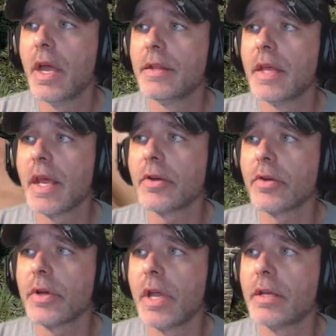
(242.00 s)
and then I
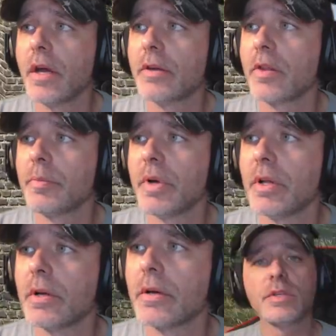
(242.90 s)
create another pillar.
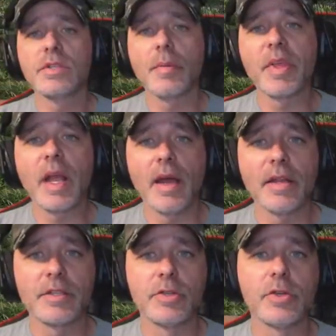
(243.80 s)
Something I
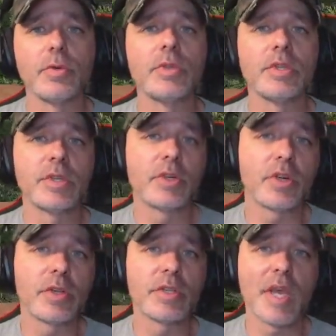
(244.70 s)
like to do to deter
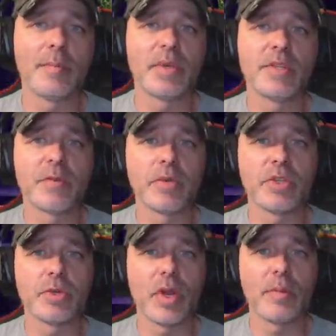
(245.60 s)
the zombies from
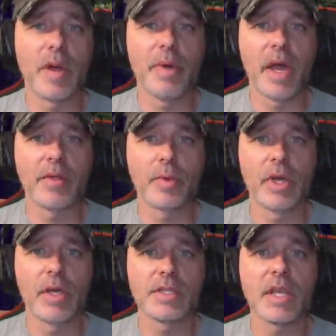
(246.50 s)
destroying my
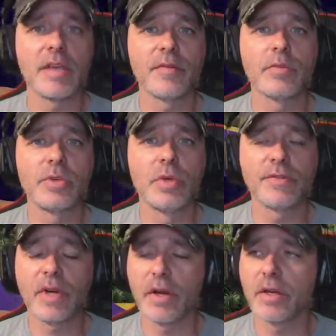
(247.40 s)
pathway is I give them 2
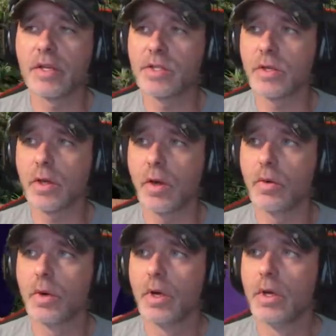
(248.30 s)
different areas to go.
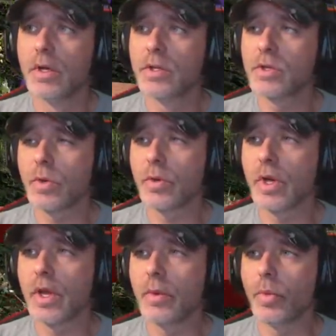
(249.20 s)
So
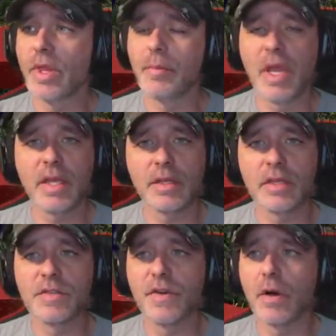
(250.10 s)
when they make it
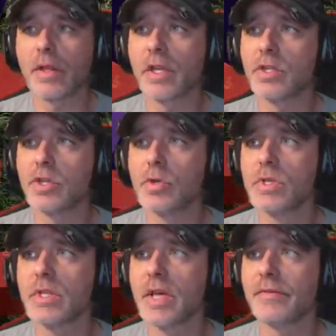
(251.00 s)
this far, they can
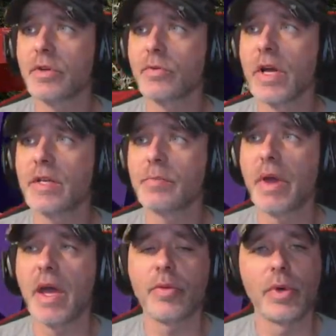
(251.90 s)
choose left or right, the
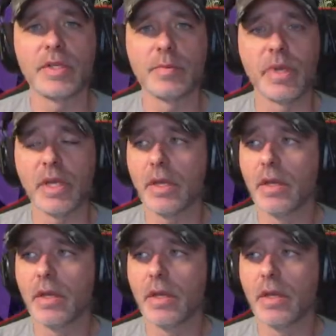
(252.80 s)
pathway to me.